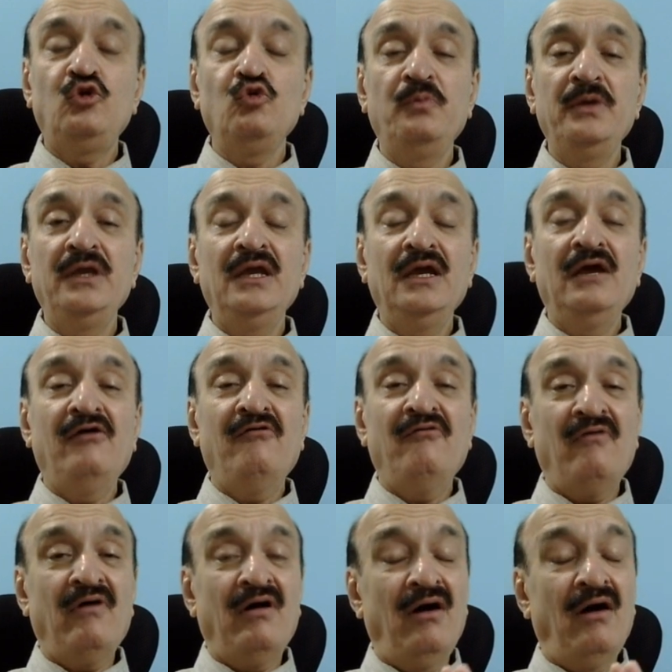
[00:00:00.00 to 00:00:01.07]
to be
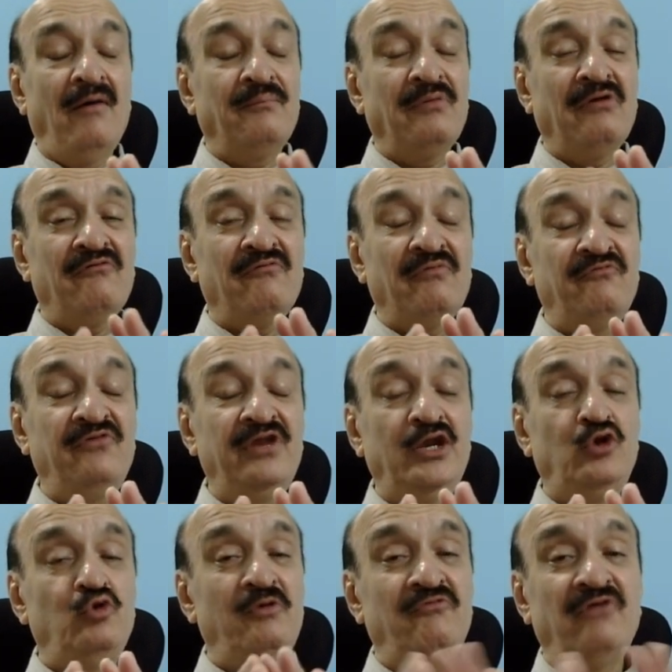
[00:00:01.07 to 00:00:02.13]
uh, we need
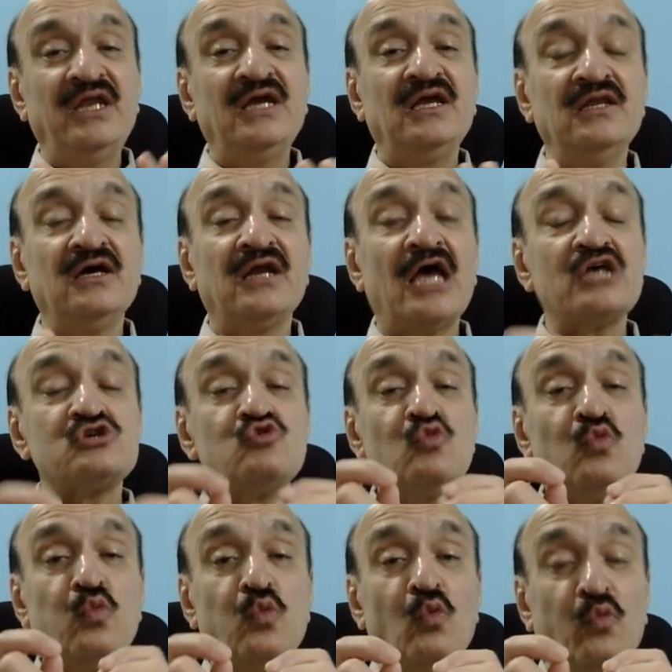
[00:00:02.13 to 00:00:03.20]
to be very clear as
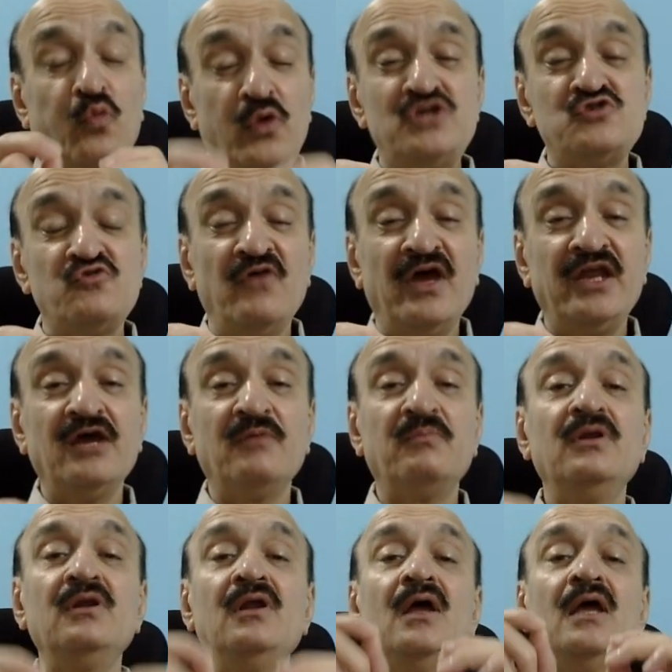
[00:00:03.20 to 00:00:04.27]
to which
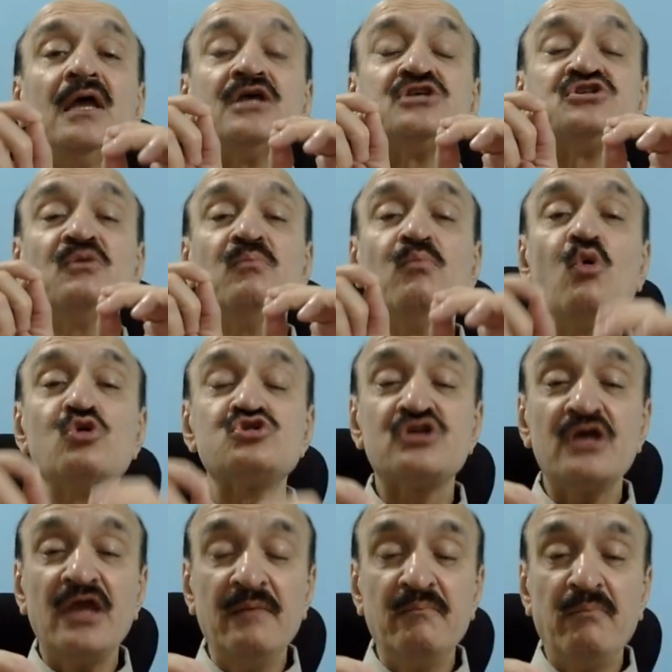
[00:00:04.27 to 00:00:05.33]
variable is the most
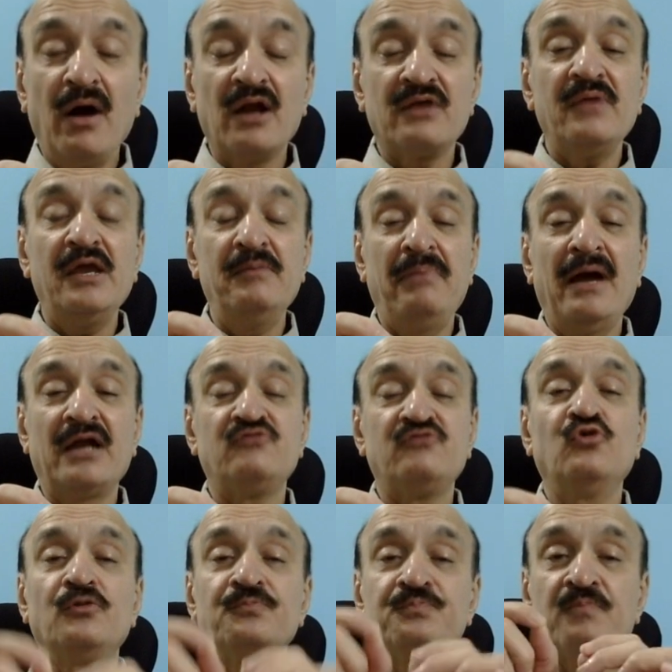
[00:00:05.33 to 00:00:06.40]

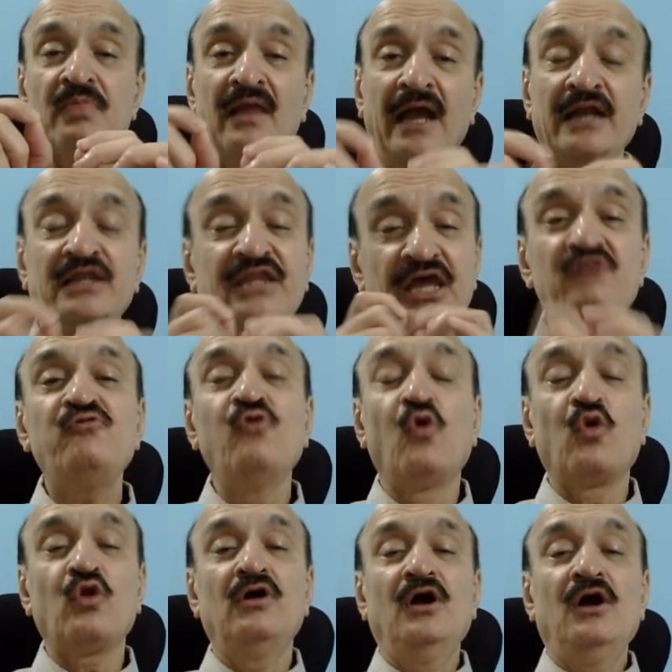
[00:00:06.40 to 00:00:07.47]
impactful. And
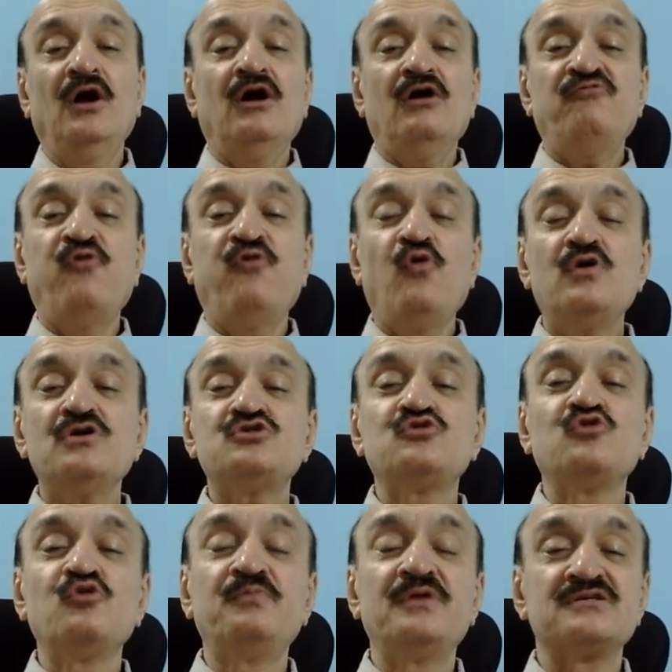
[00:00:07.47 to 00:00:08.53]
therefore, a focus
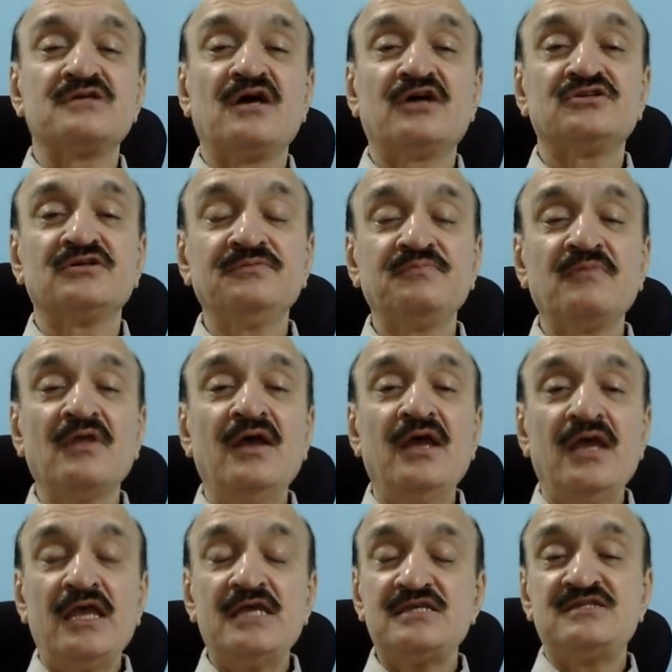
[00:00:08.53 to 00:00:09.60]
group discussion
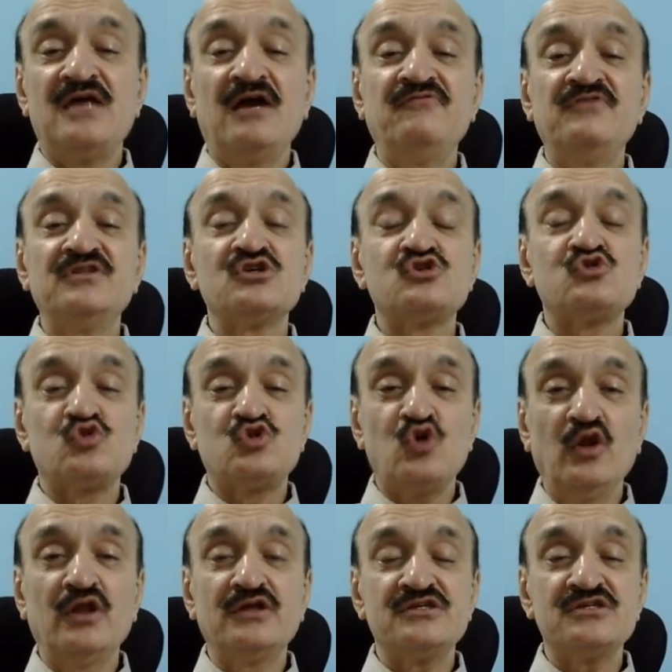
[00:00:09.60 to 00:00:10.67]
is done with the
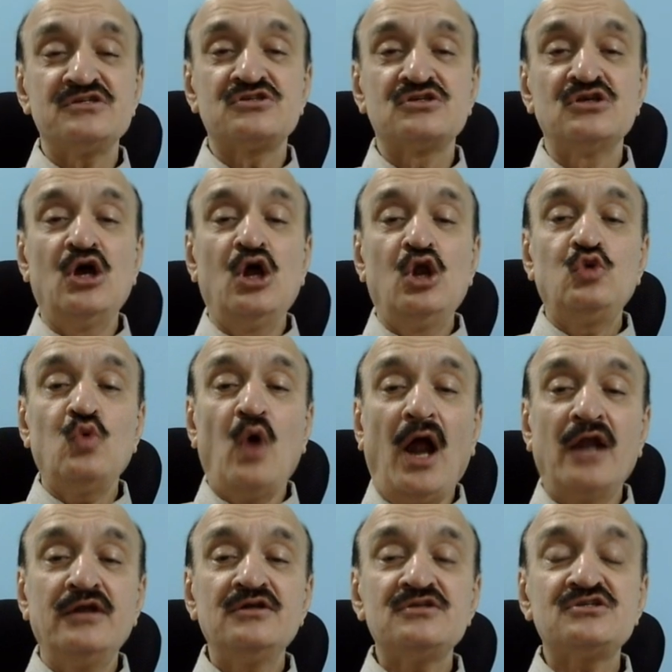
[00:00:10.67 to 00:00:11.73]
sociologists to
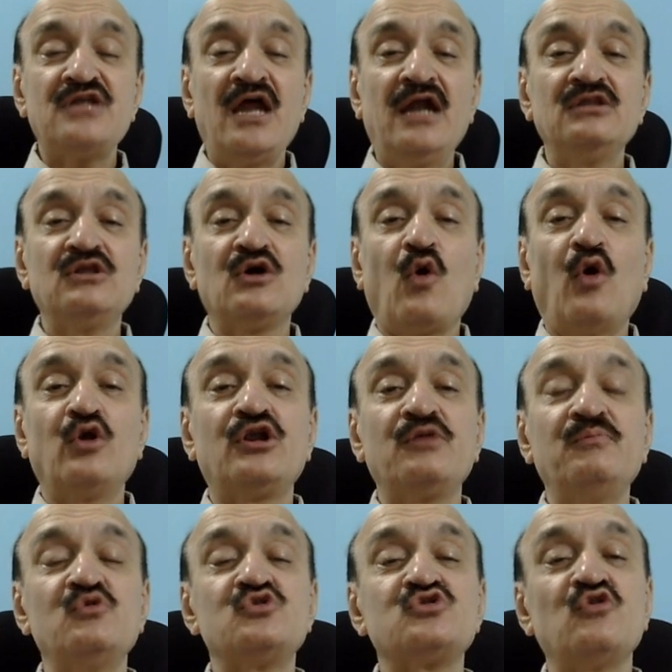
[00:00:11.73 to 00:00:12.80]
understand the
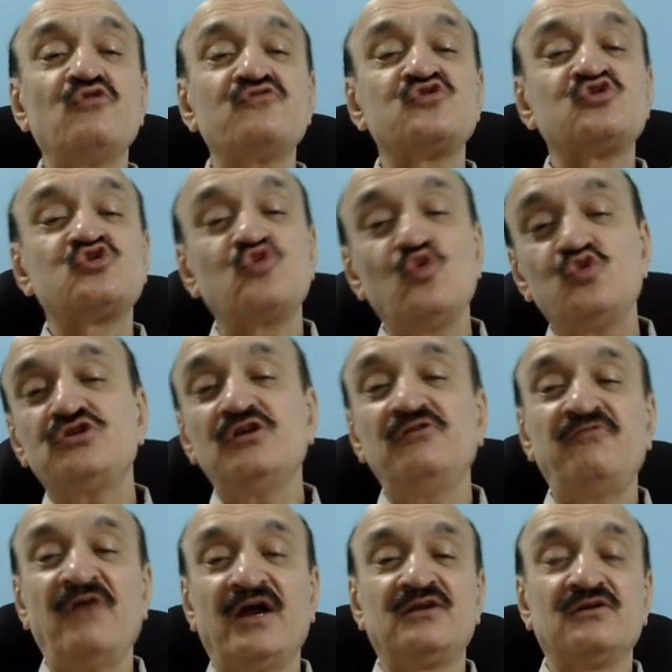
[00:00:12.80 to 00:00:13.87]
contribution of social
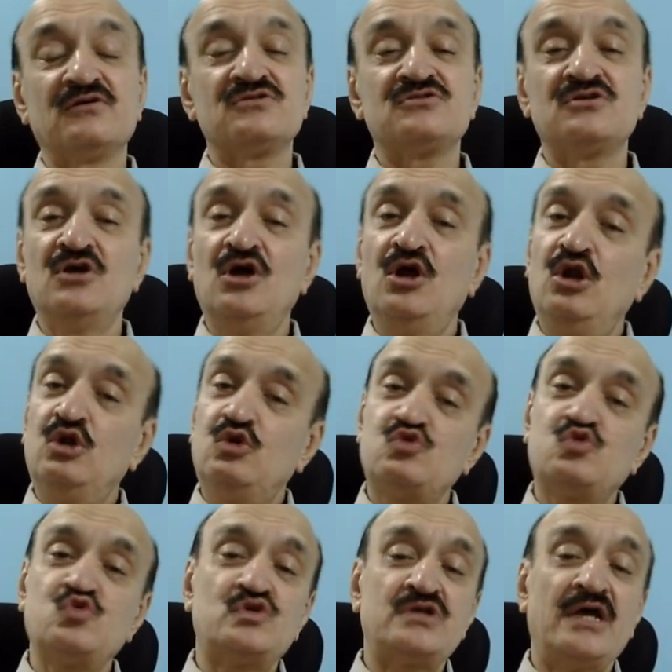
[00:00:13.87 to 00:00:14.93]
factors to
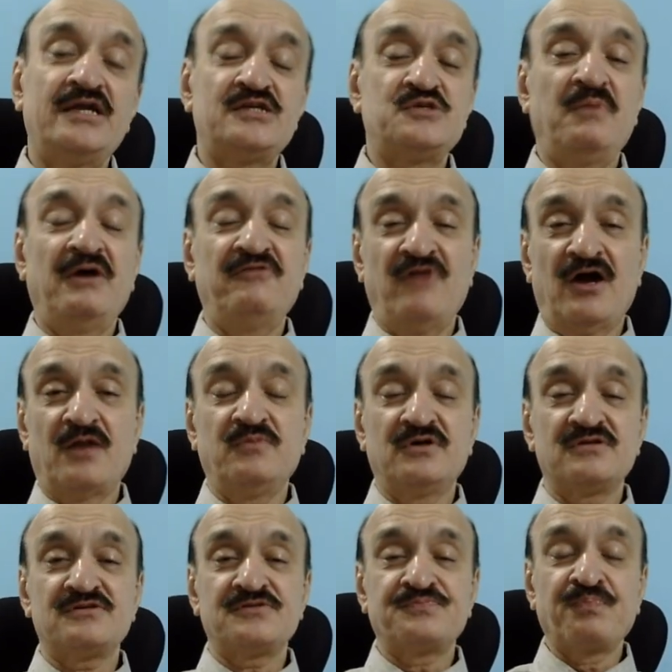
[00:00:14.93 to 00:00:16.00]
suicides by
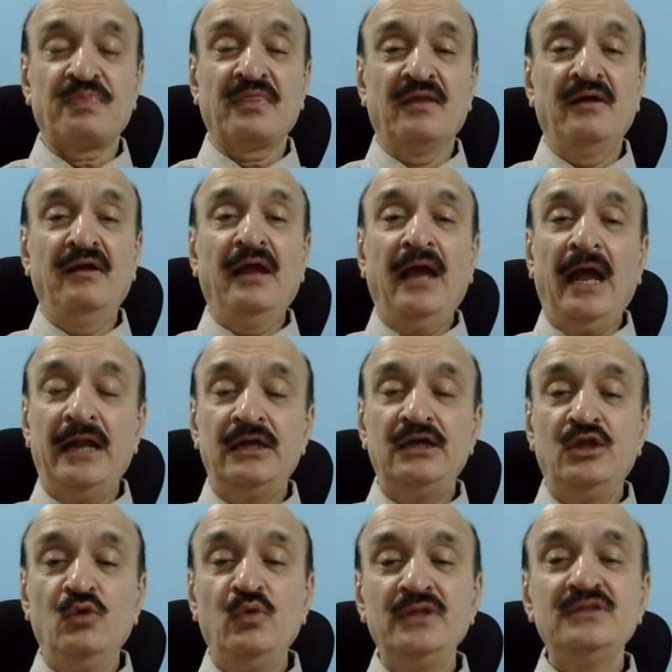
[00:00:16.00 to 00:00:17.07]
farmers. And
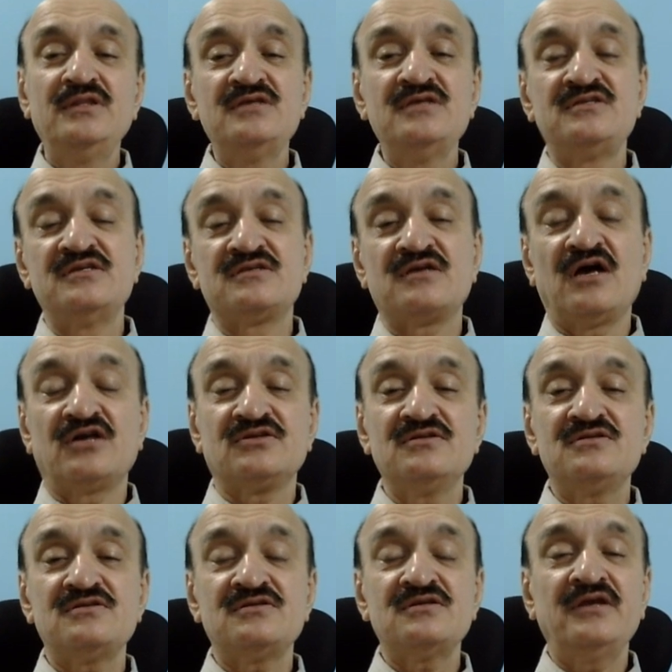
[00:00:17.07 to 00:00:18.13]
during these
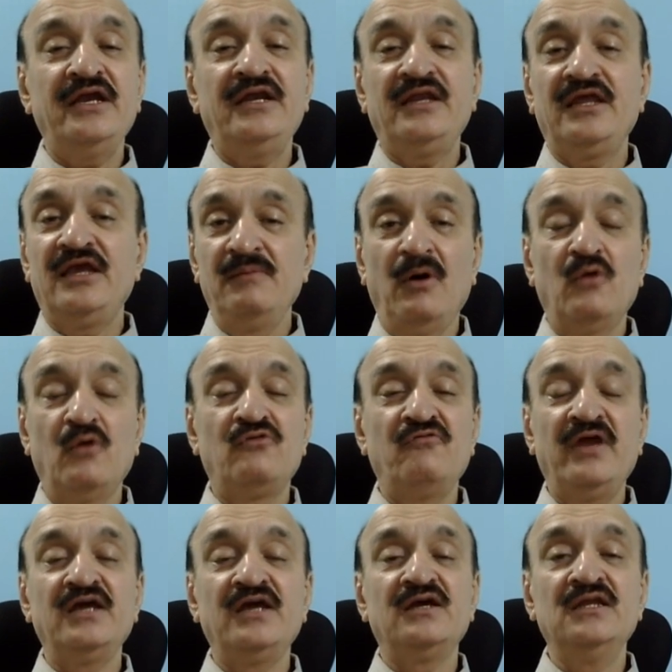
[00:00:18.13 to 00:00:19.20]
discussions, it came out
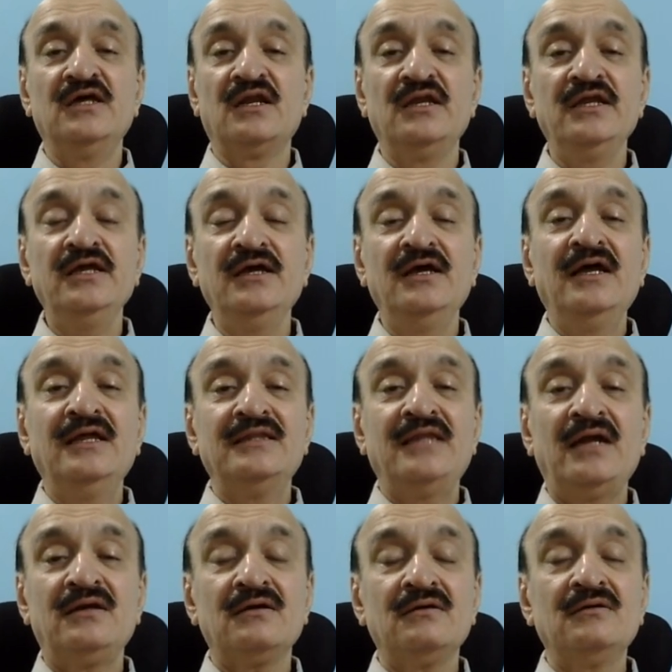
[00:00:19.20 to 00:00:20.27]
very clearly
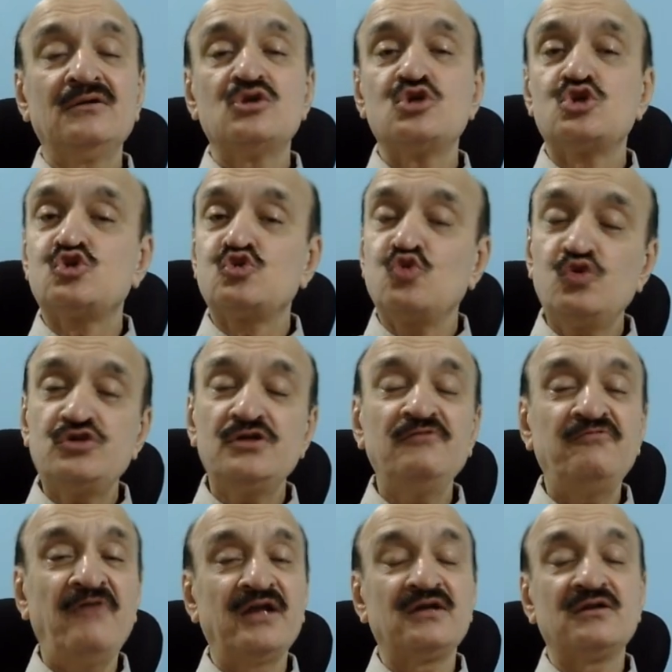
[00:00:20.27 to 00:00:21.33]
that social
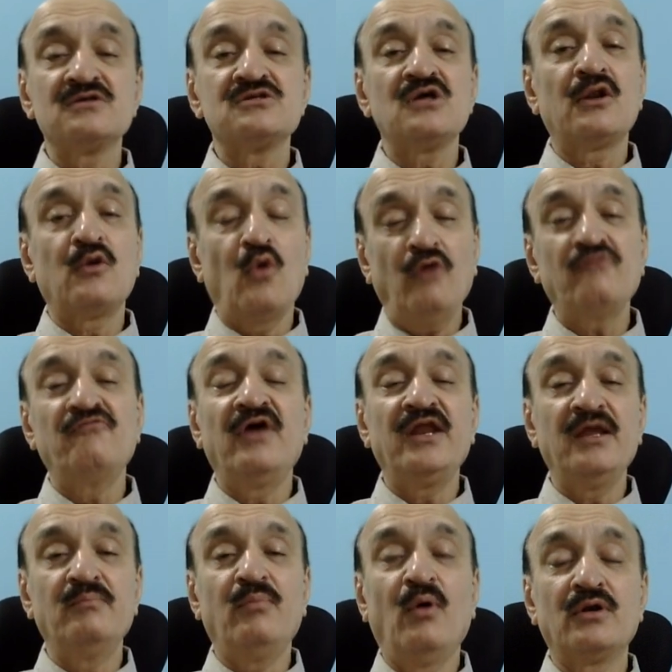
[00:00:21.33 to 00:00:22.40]
factors are not very
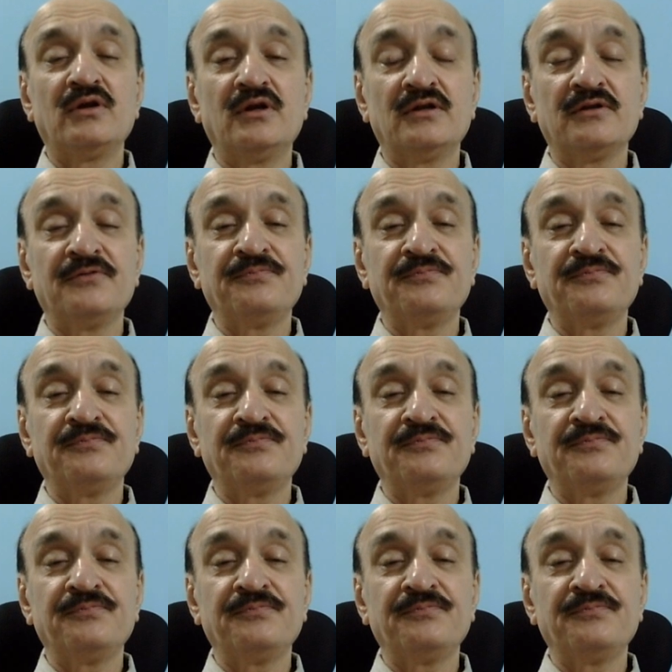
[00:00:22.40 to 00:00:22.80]
important.